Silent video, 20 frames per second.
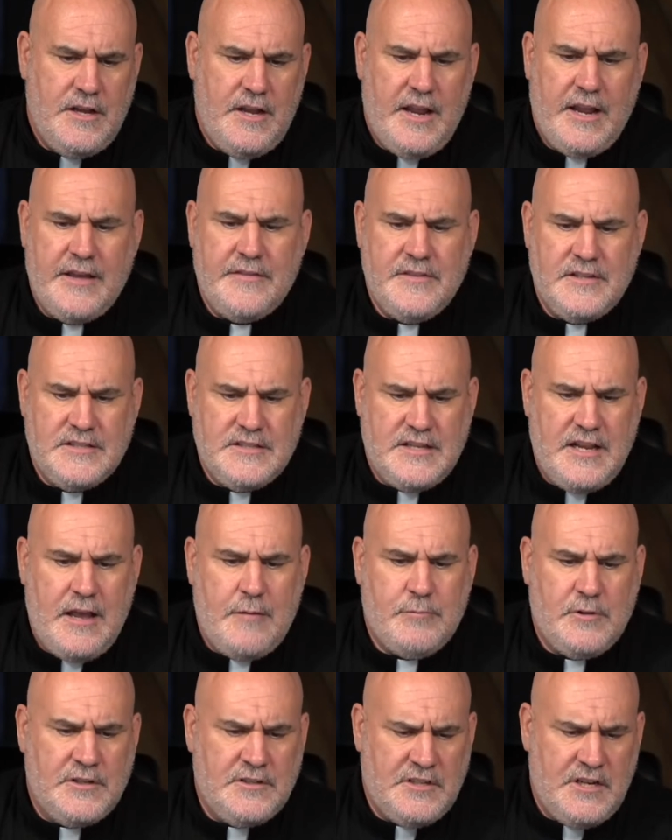and
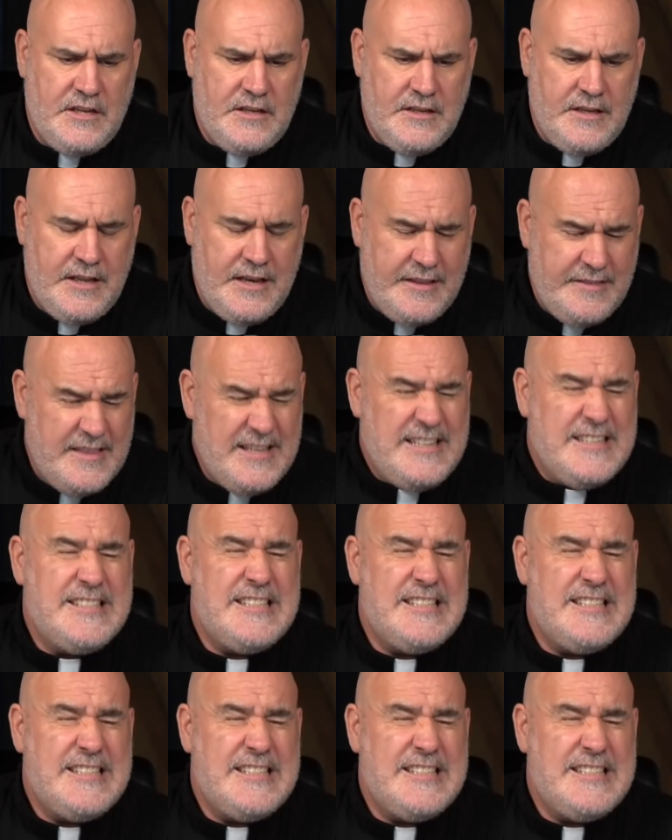the